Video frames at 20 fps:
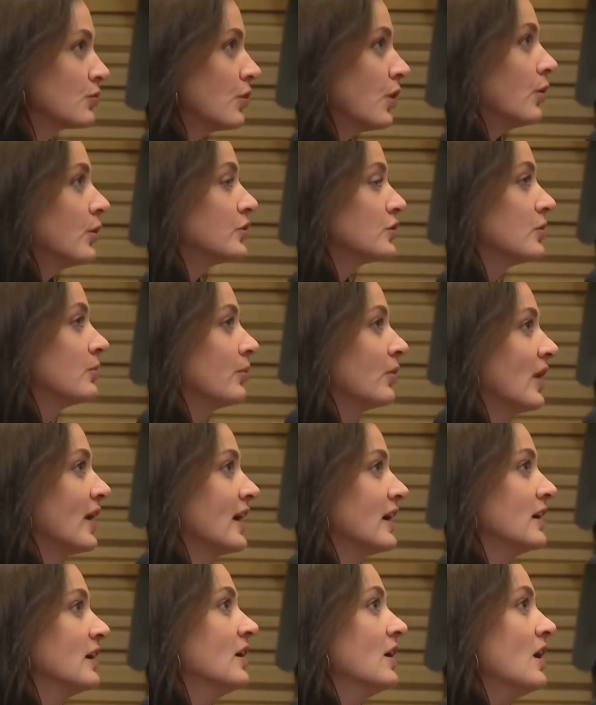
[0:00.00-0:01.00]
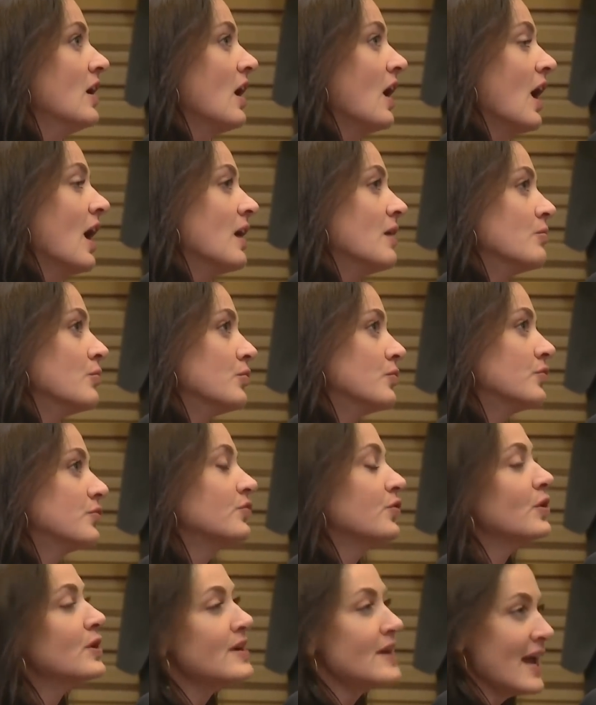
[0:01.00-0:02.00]
a role to play um,
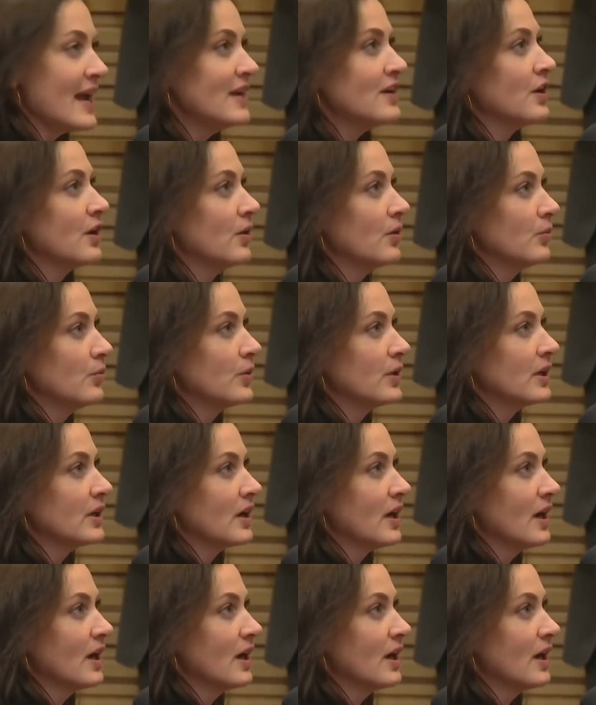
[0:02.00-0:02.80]
for NATO when